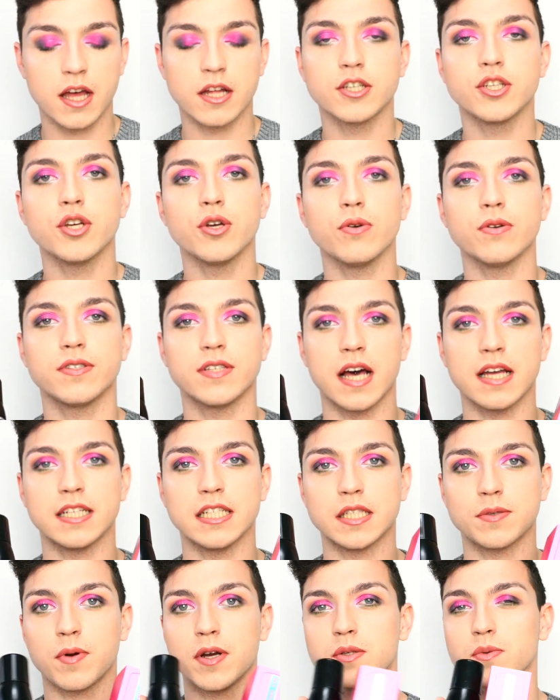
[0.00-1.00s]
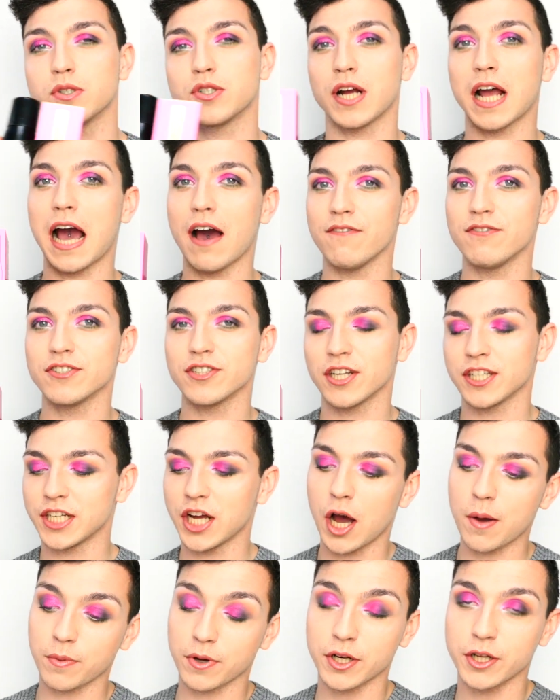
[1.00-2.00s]
two setting sprays, which I haven't done
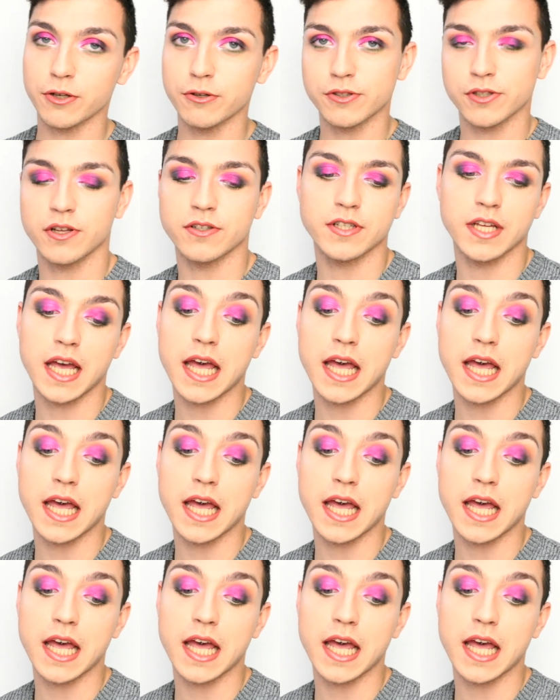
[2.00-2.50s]
yet. I'm going to use those